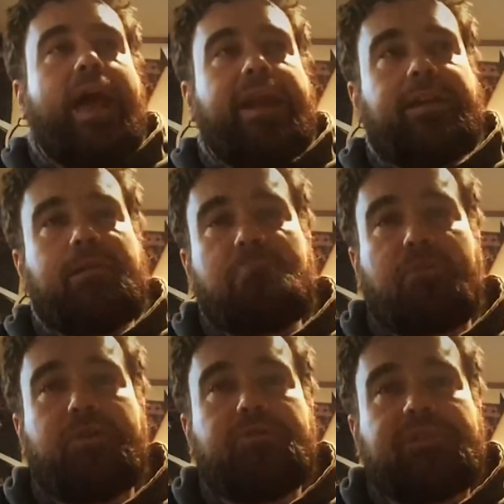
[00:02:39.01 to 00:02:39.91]
and it had
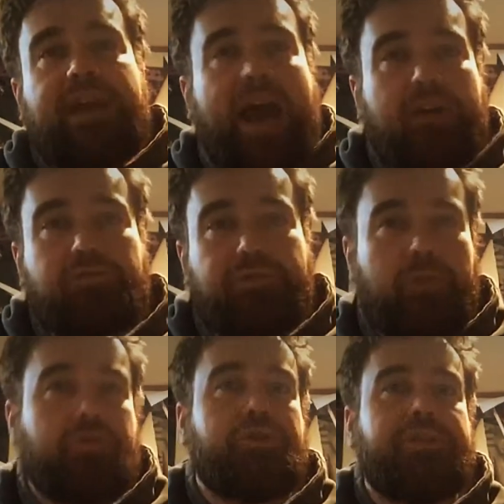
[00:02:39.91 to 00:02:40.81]
produced
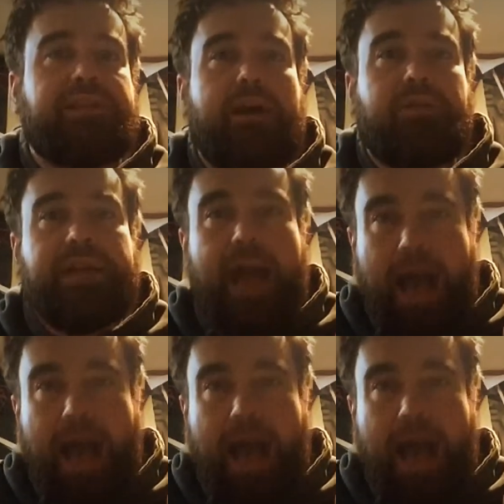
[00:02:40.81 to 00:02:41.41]
controversial sounding